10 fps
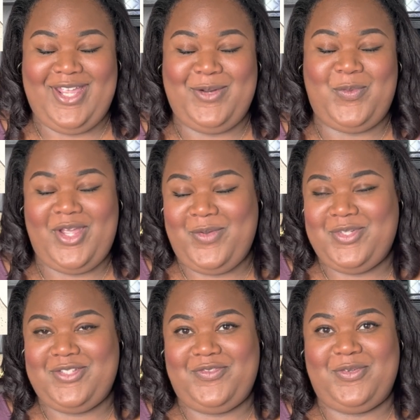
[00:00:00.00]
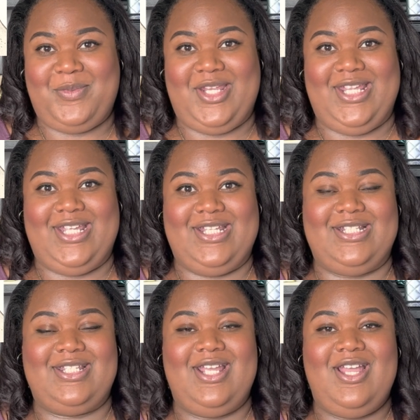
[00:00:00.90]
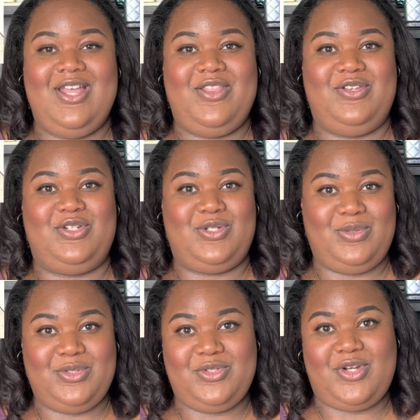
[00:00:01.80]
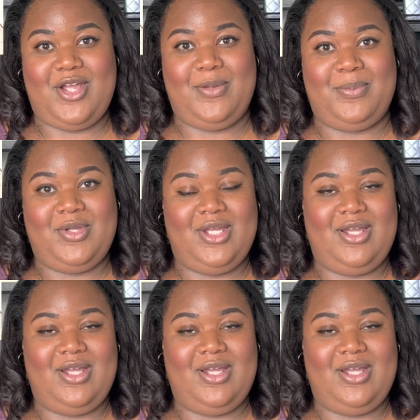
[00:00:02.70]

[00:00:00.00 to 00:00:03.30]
And why it wasn't for me is the shoulder drop